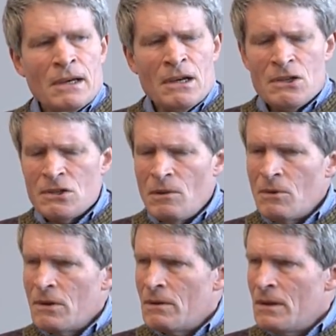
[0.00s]
uh, so
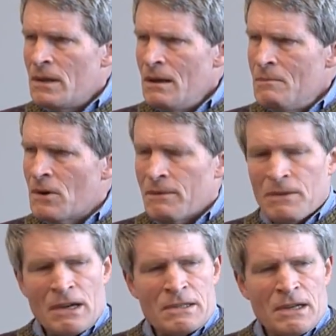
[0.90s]
we're a number of
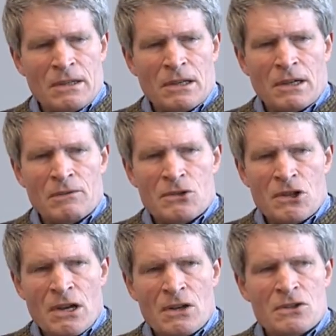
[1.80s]
things I think have
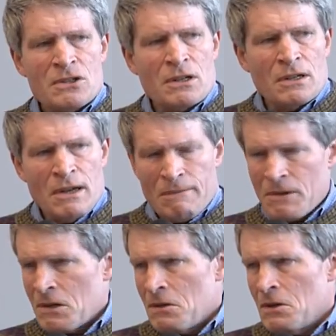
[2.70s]
changed
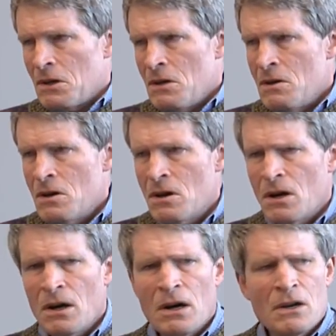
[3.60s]
significantly
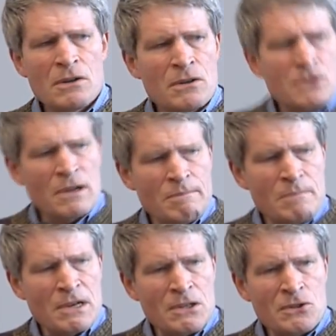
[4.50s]
uh, under the Trump
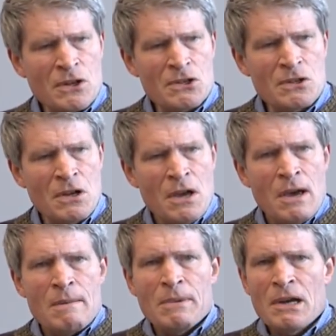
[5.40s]
administration.
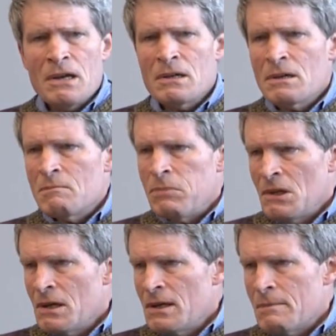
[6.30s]
But I can
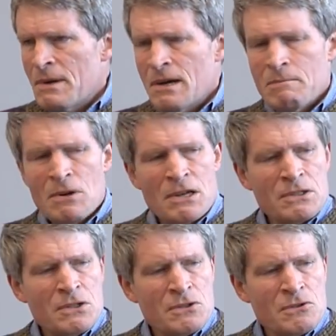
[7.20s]
complain about
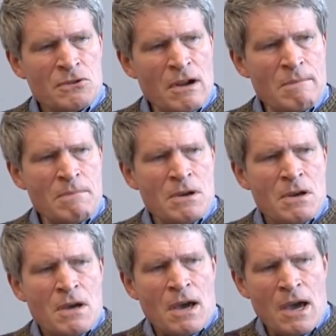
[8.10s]
President Trump
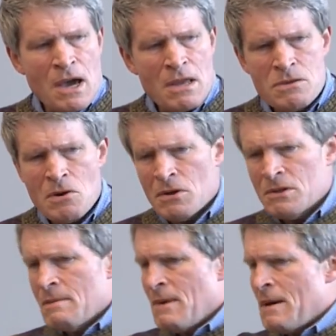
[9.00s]
ad
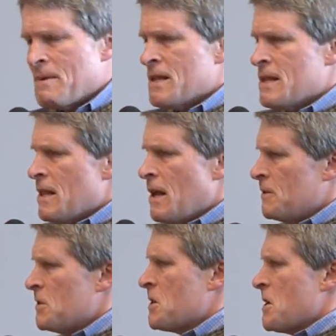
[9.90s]
nauseum. I'd be love
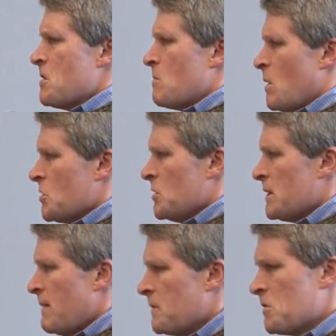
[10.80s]
to take your questions,
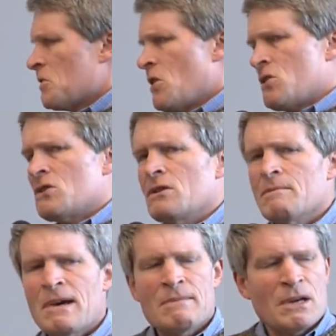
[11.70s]
have a discussion
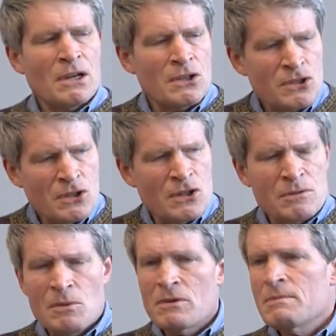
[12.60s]
about my
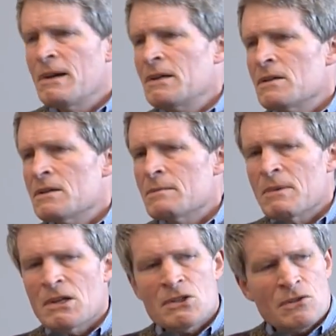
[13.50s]
concerns with respect to this
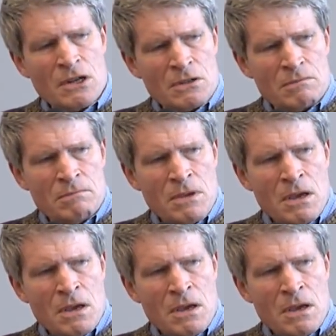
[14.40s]
administration.